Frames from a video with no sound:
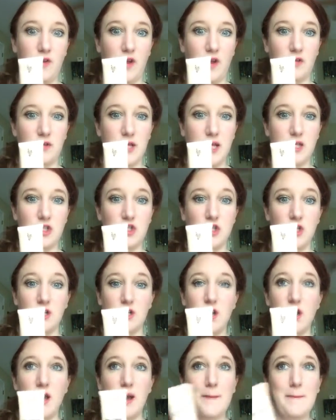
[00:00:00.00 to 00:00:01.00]

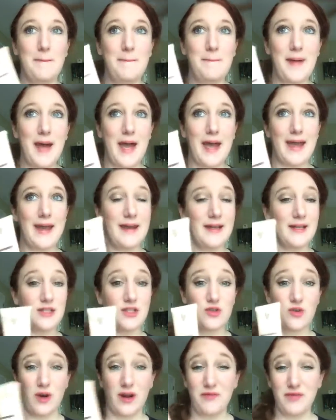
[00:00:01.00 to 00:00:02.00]
foundation, but
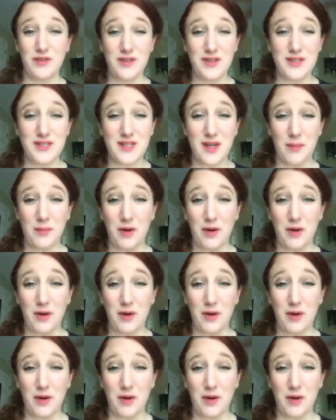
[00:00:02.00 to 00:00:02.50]
it's great for the